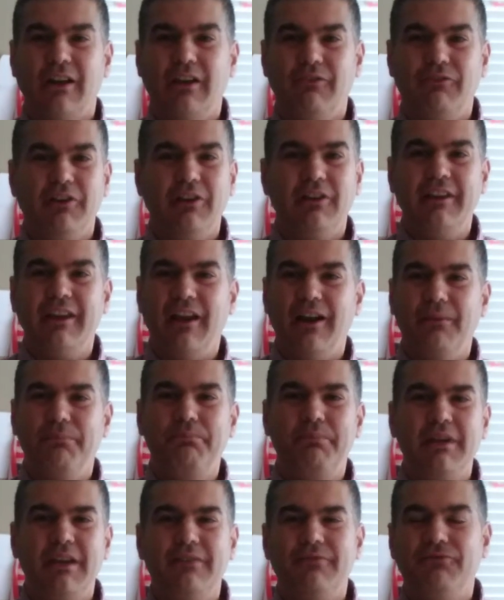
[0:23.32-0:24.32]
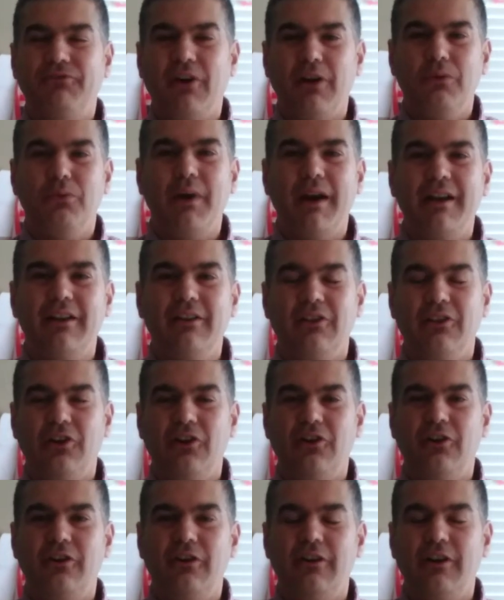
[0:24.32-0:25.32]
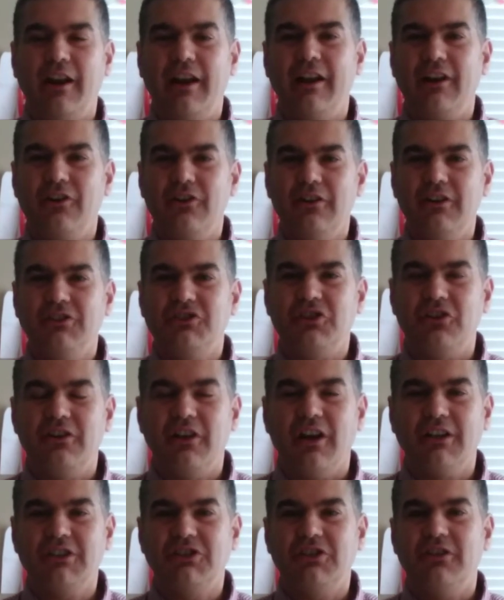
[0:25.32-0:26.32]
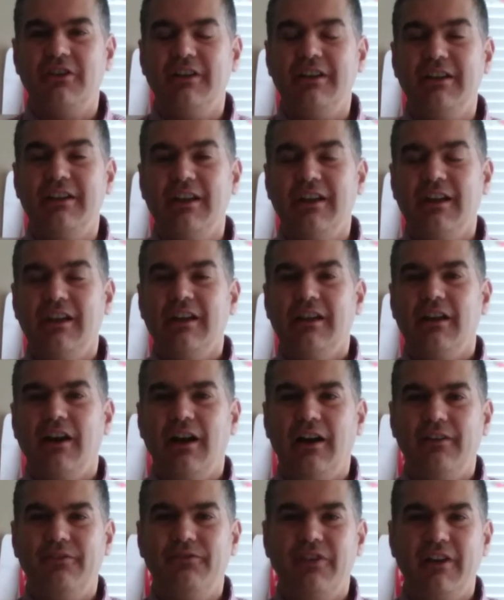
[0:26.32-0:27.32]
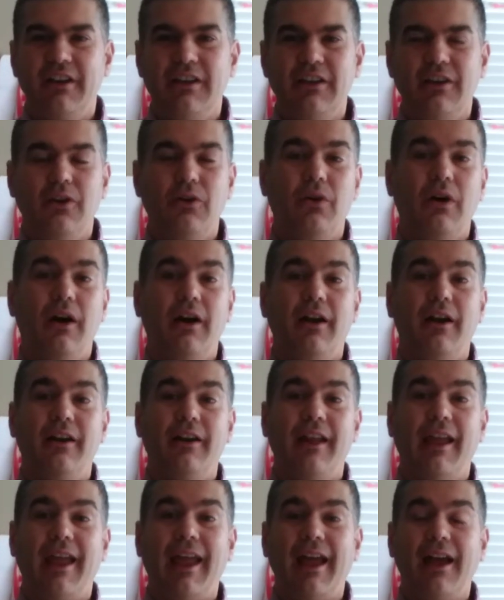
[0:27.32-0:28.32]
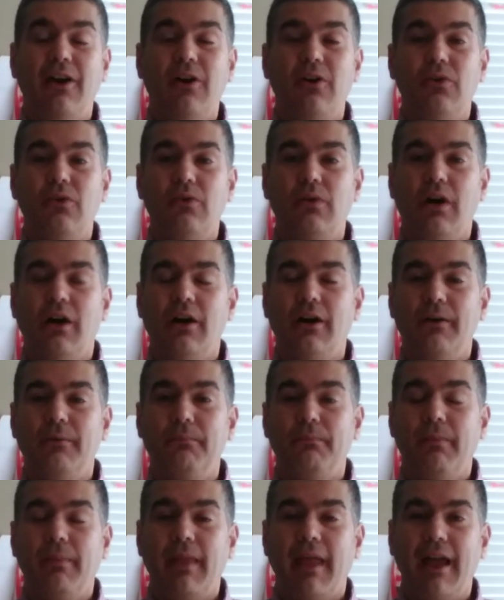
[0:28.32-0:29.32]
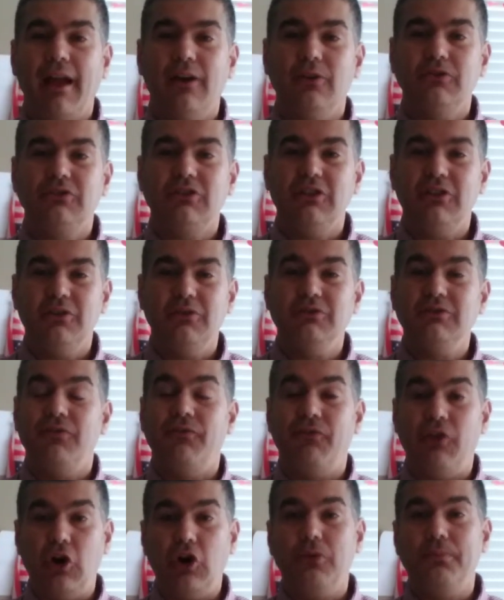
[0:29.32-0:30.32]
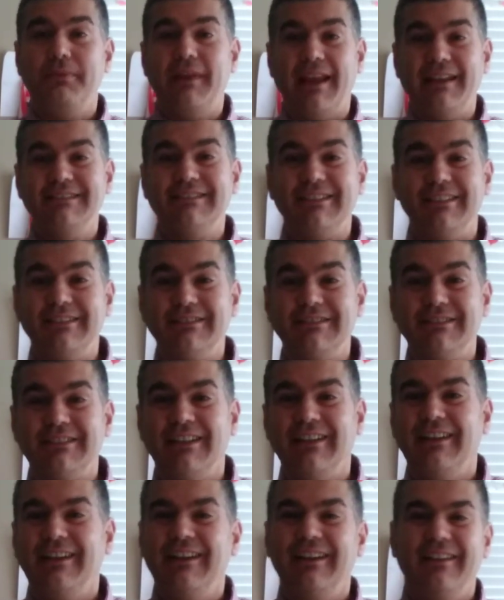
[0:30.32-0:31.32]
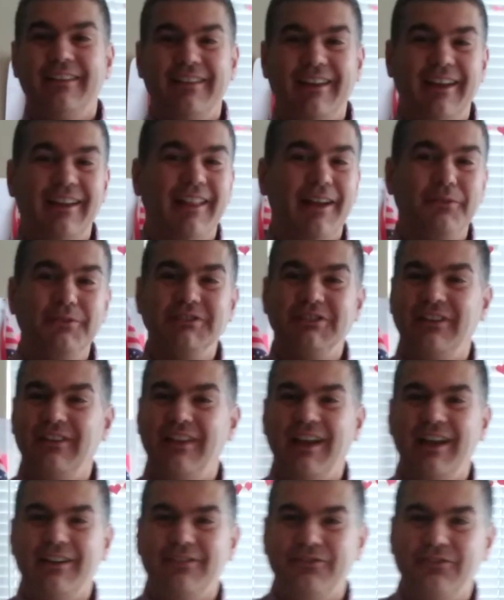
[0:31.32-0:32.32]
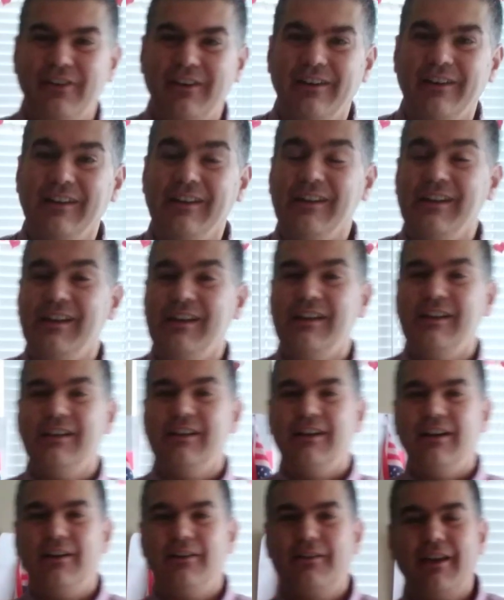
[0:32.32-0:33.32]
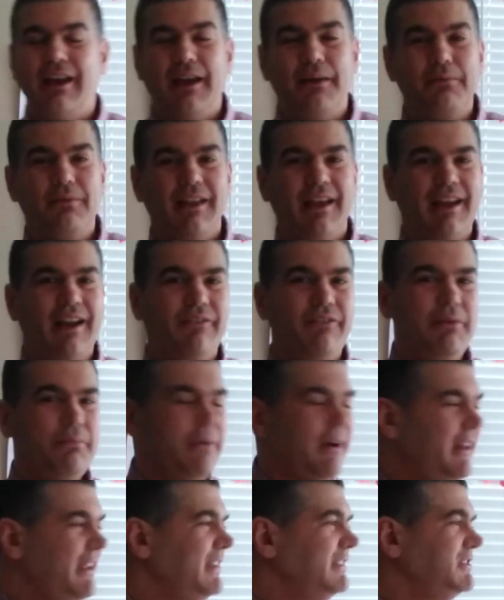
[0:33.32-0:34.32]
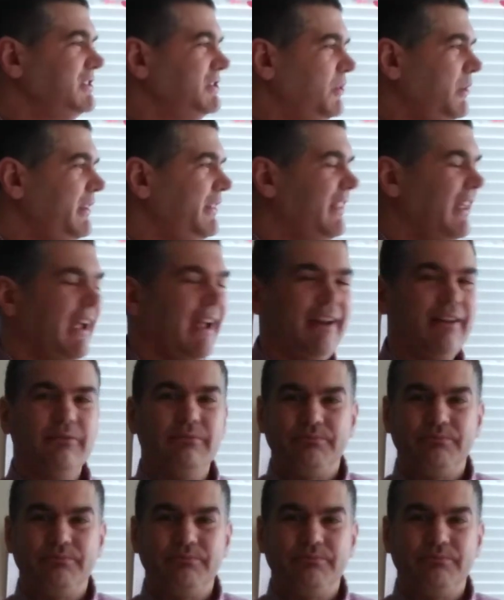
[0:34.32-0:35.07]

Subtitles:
really upbeat, fun way to learn and a good introductory video on how to use verb tenses. Yeah, that was a lot of fun. Okay, I'm glad everybody enjoyed that.